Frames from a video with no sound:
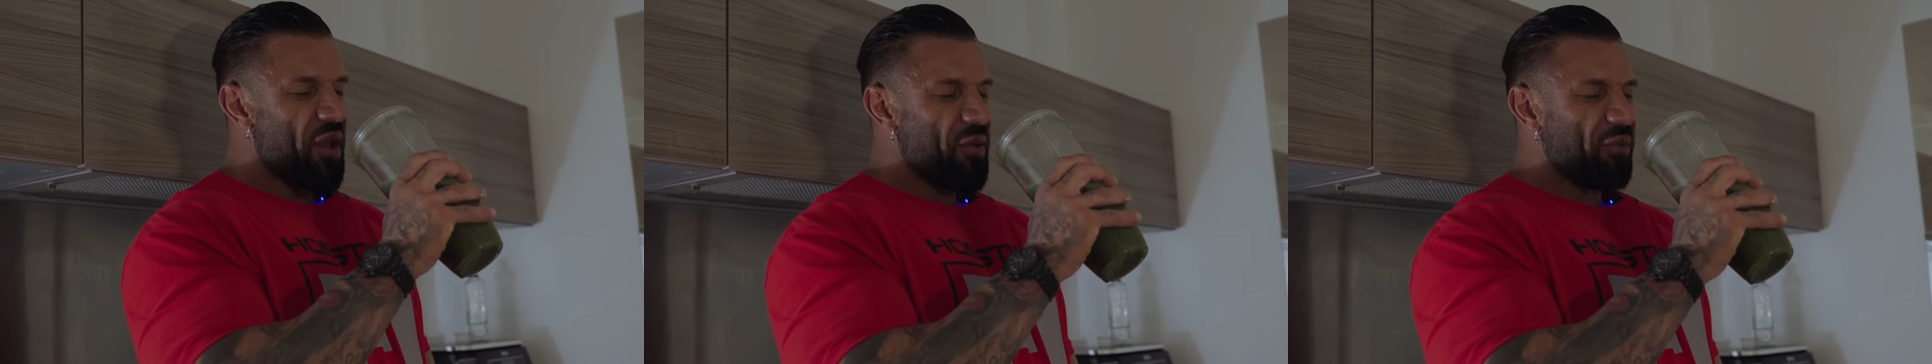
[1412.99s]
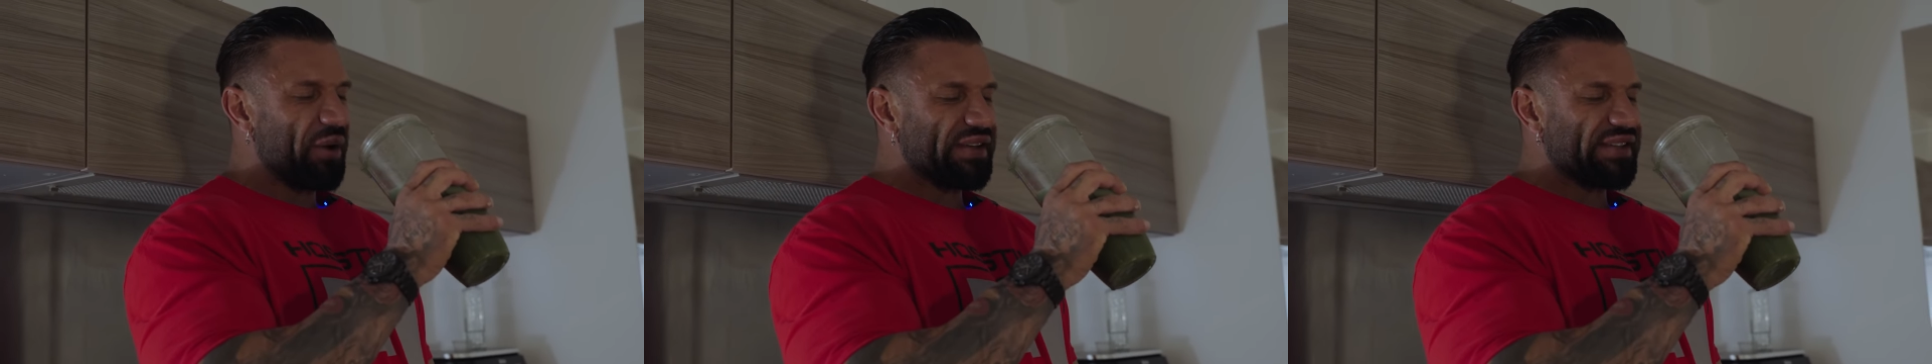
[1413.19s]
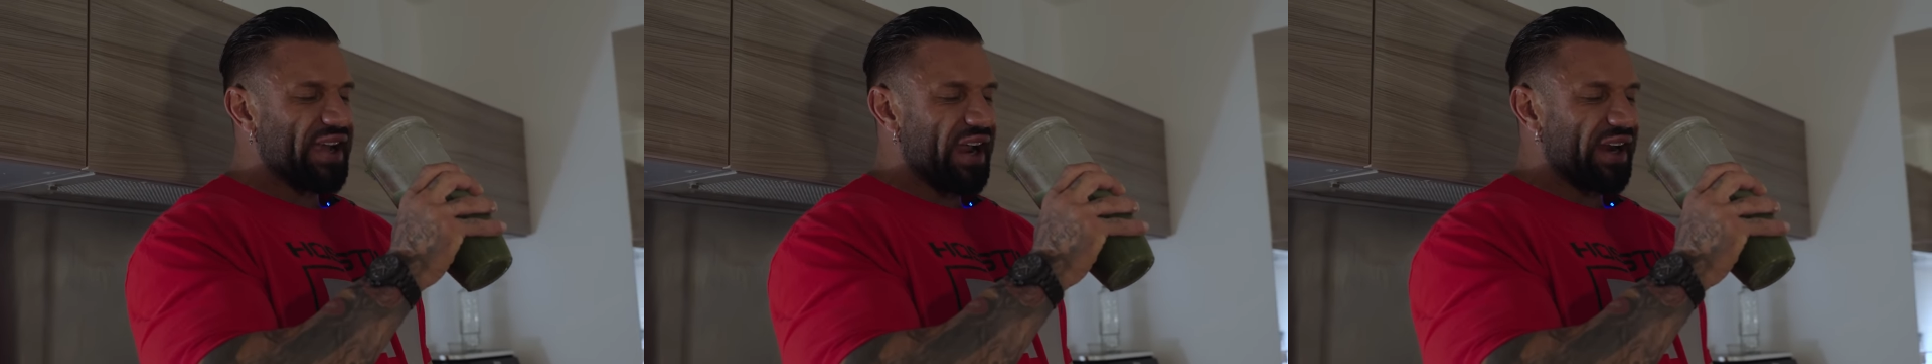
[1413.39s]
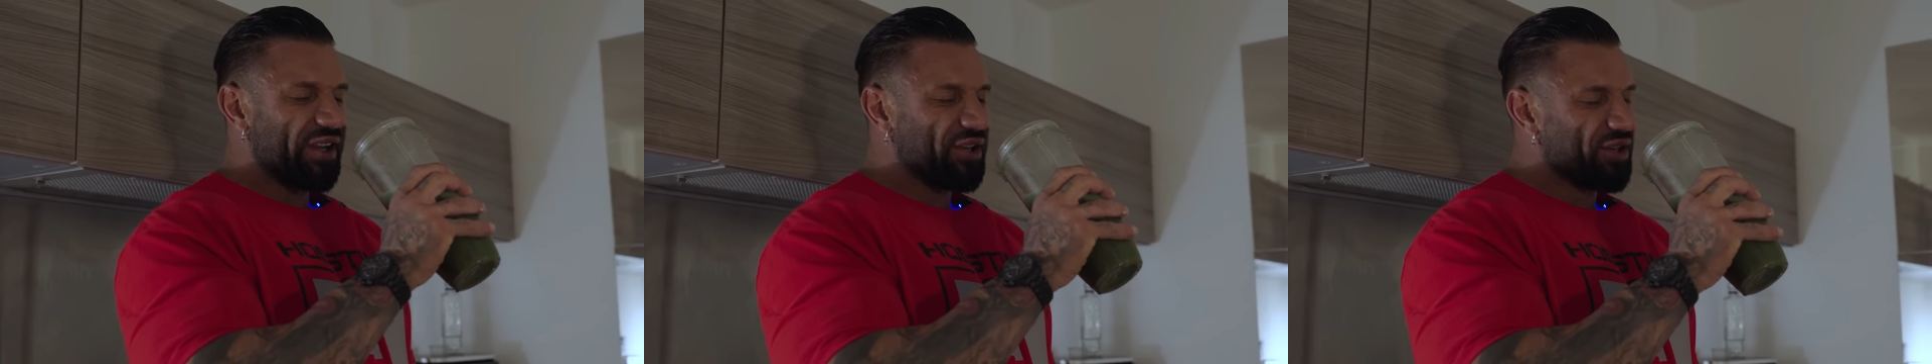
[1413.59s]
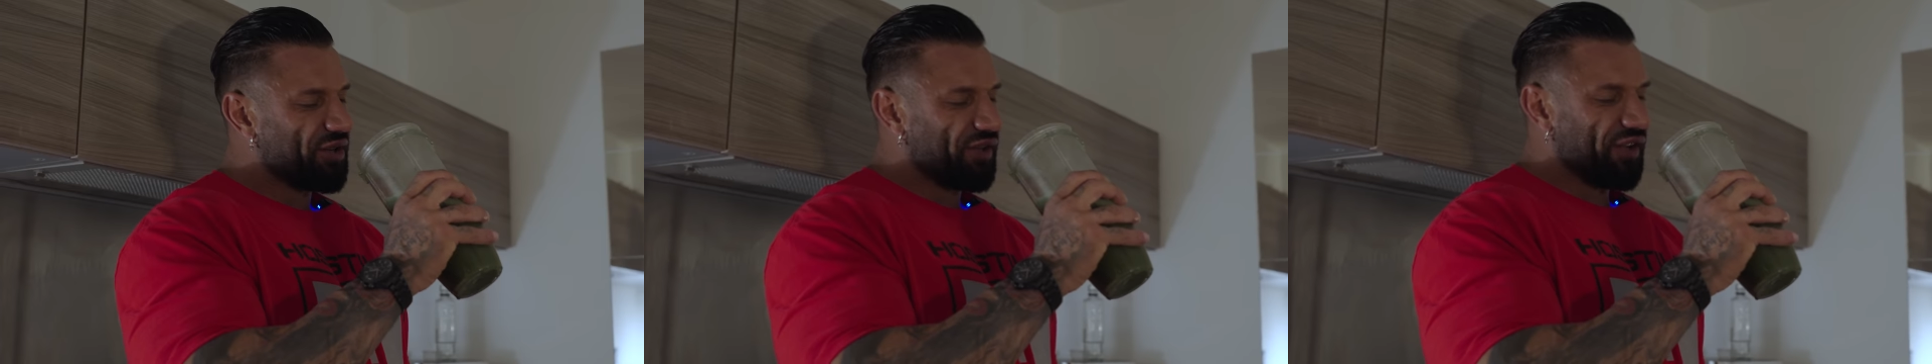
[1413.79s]
But it's kind of
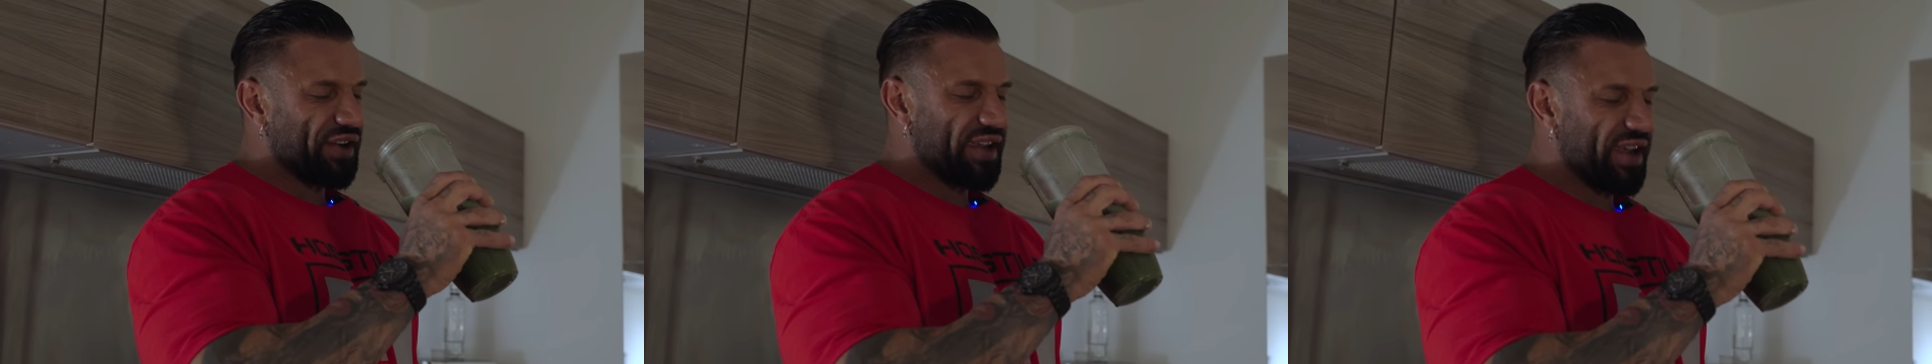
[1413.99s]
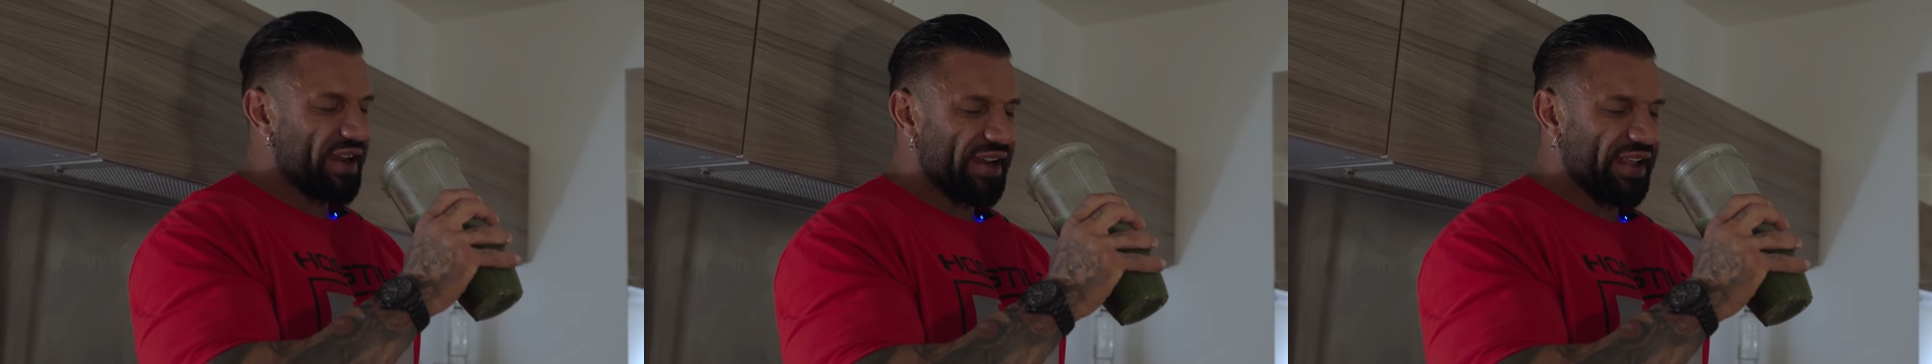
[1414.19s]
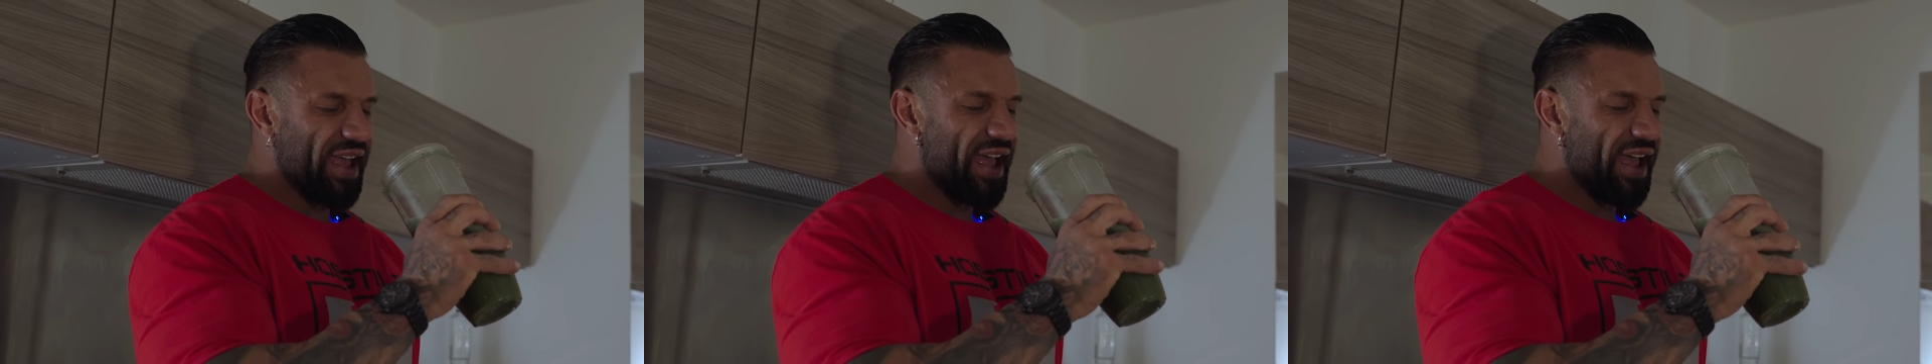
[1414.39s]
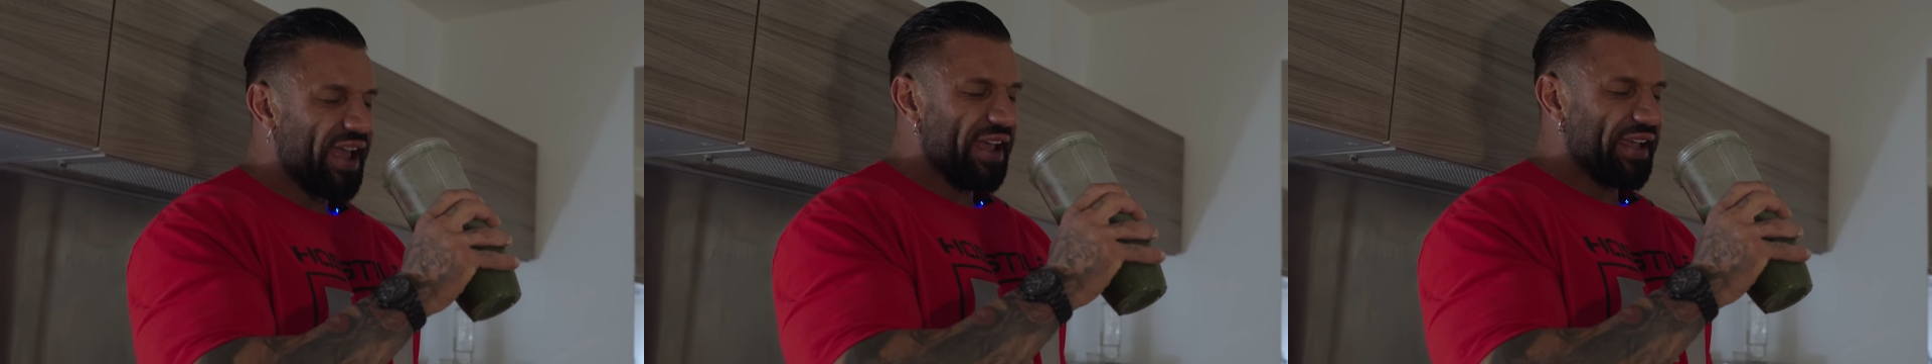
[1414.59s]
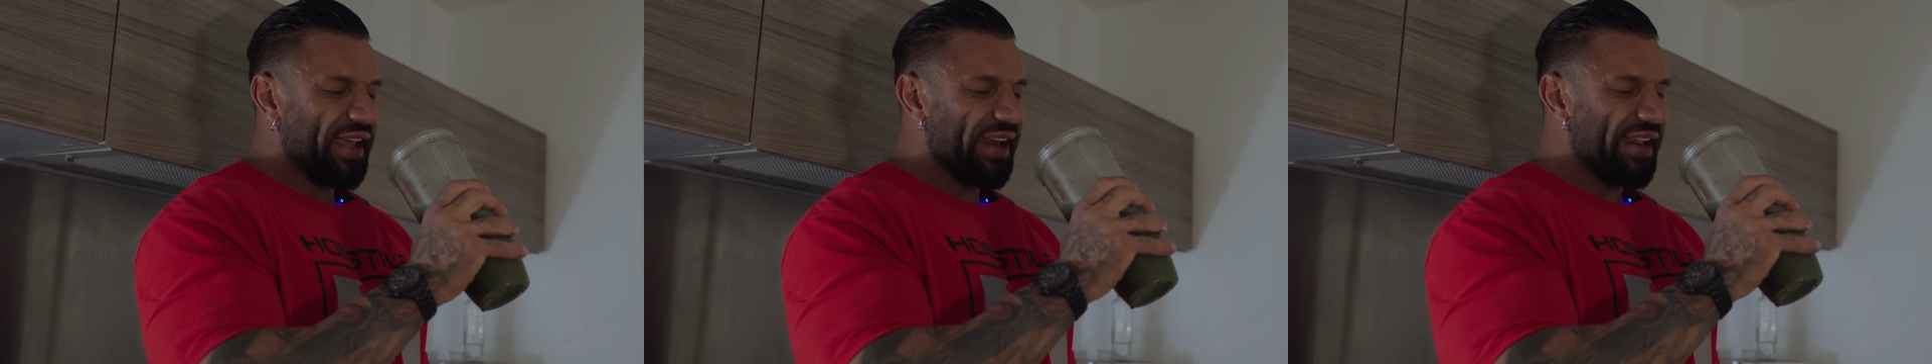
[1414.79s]
just fucking, get